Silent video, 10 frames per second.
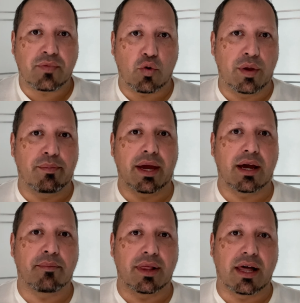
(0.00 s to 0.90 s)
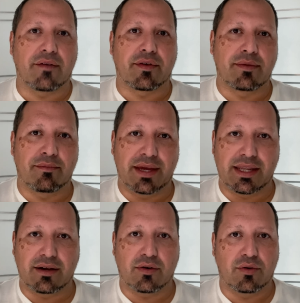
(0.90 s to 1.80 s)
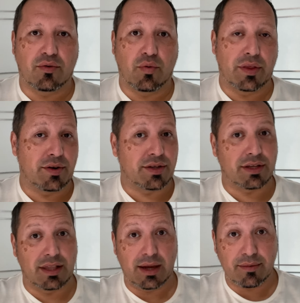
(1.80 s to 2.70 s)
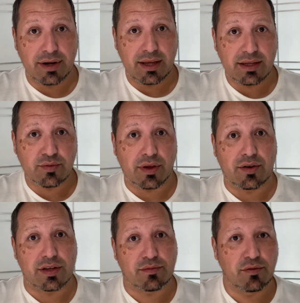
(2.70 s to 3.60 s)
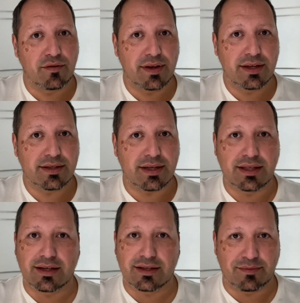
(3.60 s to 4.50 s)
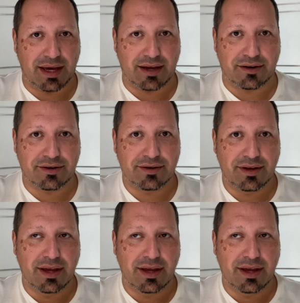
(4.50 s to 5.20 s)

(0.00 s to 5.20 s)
we pick up a lot from the media, whether it's celebrities, whether it's movies, it doesn't matter